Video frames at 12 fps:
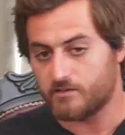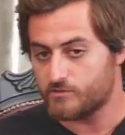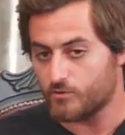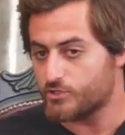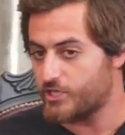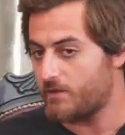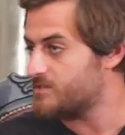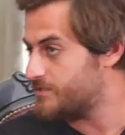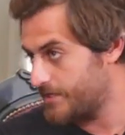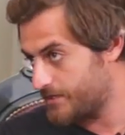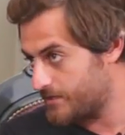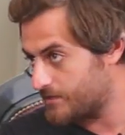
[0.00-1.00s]
And then there's no shame
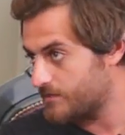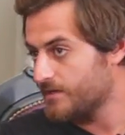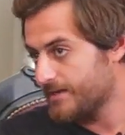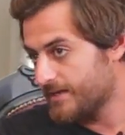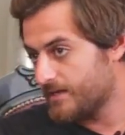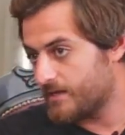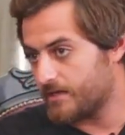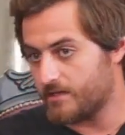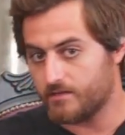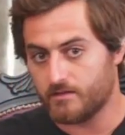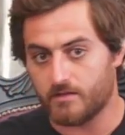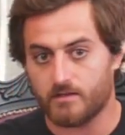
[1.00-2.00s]
in saying that.
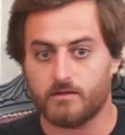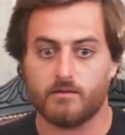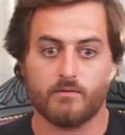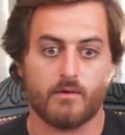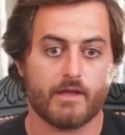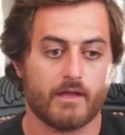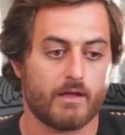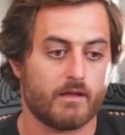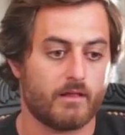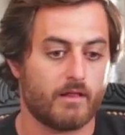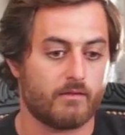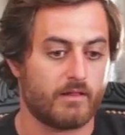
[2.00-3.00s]
And
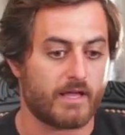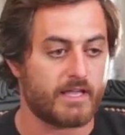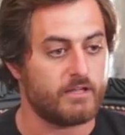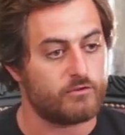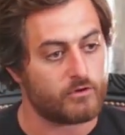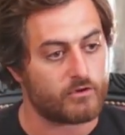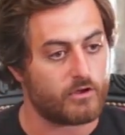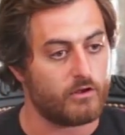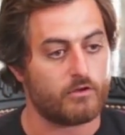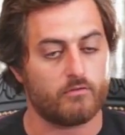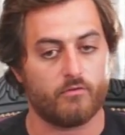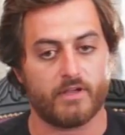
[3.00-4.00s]
like he took
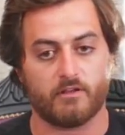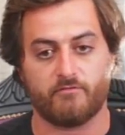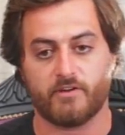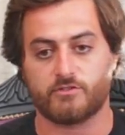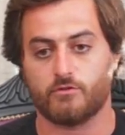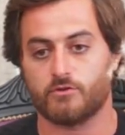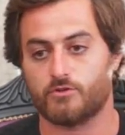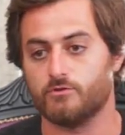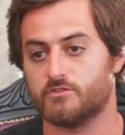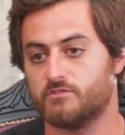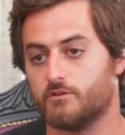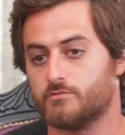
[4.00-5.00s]
a lot of weight off my
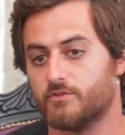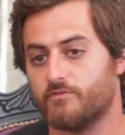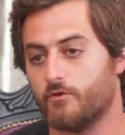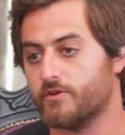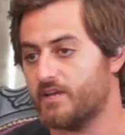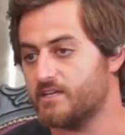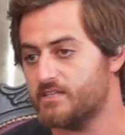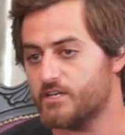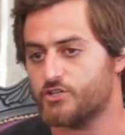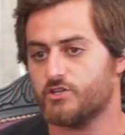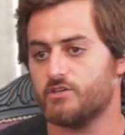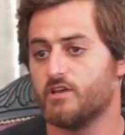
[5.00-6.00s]
shoulders in terms of
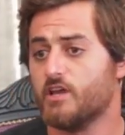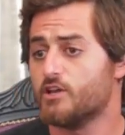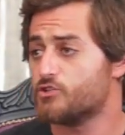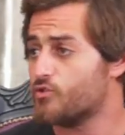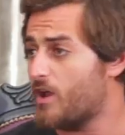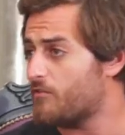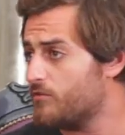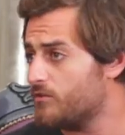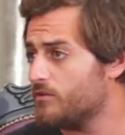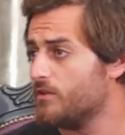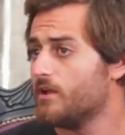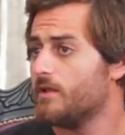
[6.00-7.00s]
organization,
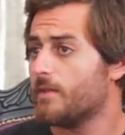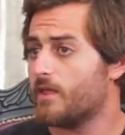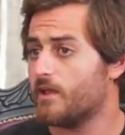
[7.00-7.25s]
travel,